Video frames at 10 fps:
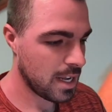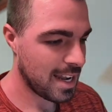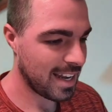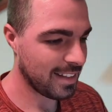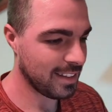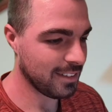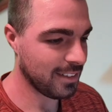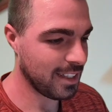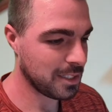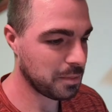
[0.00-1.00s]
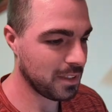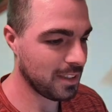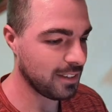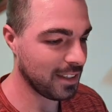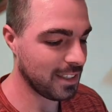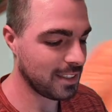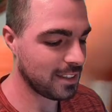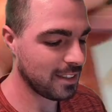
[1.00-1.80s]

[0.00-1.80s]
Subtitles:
And then last but not least,